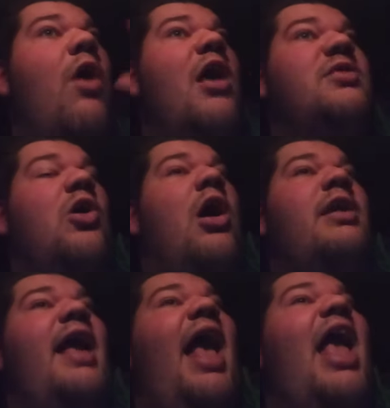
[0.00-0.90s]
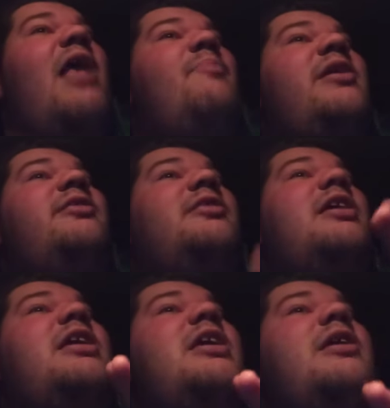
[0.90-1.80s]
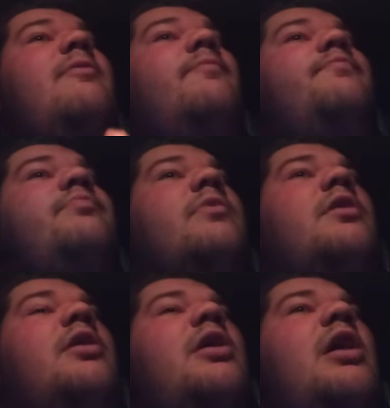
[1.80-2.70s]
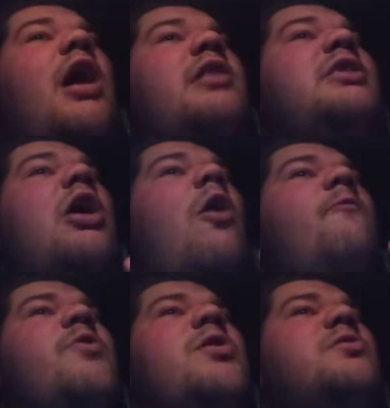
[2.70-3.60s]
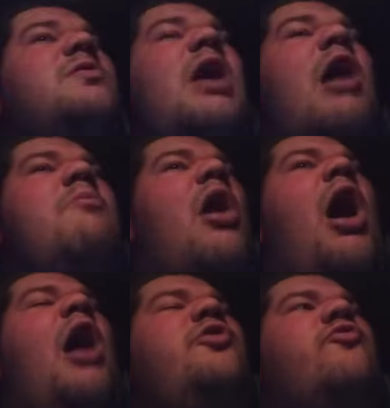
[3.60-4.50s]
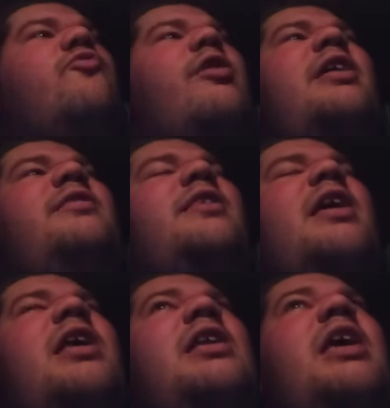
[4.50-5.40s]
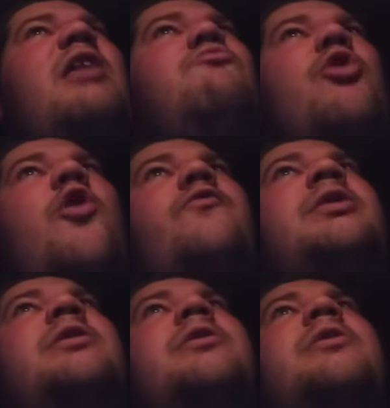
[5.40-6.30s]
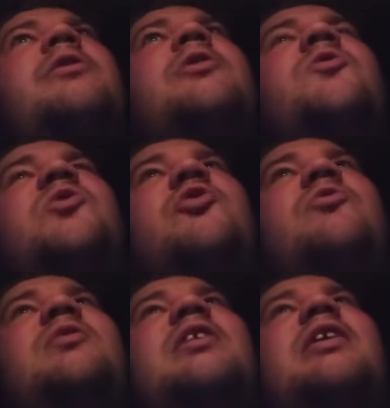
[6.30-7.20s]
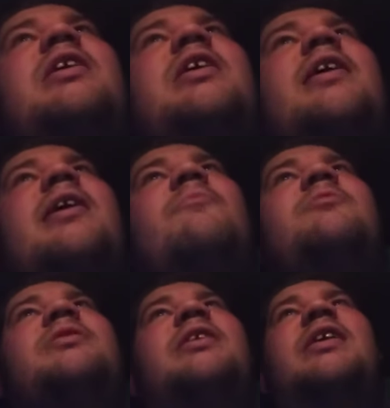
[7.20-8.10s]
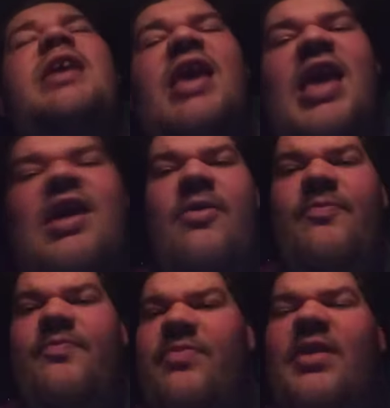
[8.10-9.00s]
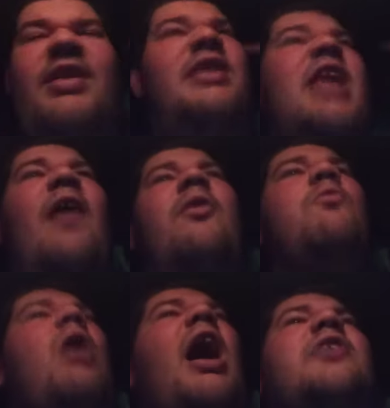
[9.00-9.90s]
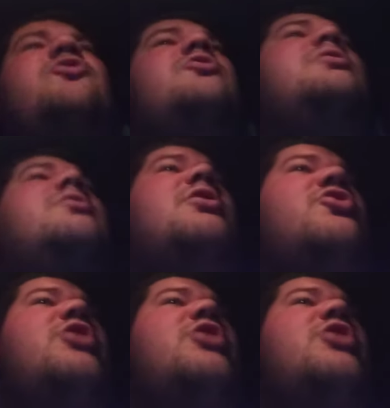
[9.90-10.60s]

was on ABC until for some odd reason it moved to CMT. Never watched this